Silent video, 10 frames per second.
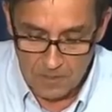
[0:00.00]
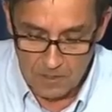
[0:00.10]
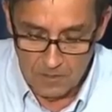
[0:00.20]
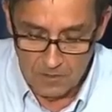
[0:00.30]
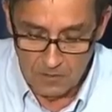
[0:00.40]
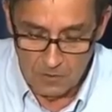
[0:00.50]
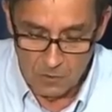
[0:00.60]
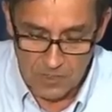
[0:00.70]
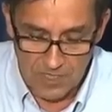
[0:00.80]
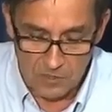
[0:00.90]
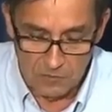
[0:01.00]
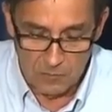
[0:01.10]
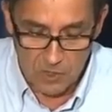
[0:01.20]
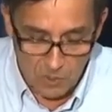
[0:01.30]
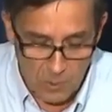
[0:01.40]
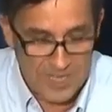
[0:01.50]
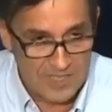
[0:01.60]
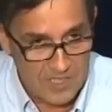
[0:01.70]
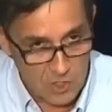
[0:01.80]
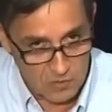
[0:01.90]
a kind of
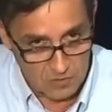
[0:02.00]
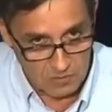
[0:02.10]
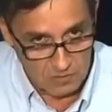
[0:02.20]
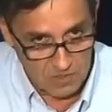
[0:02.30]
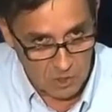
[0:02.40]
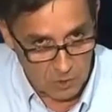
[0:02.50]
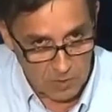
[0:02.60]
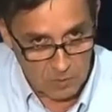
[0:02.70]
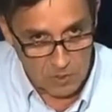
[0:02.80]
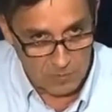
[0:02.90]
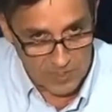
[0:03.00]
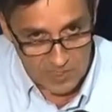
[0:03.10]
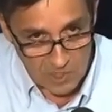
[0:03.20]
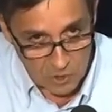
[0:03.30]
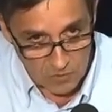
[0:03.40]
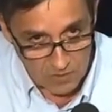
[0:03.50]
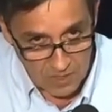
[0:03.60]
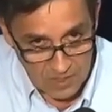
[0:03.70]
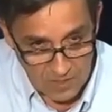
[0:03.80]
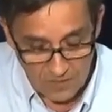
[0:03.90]
polarization, economic polarization,
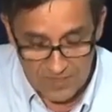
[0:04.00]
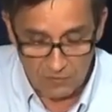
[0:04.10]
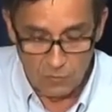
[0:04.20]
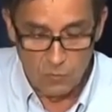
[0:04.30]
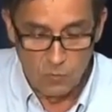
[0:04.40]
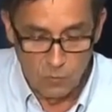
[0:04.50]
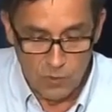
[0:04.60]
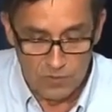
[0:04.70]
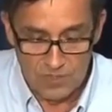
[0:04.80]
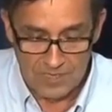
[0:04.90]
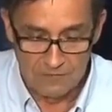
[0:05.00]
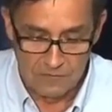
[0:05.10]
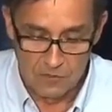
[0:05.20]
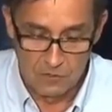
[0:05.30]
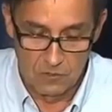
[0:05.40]
that wouldn't have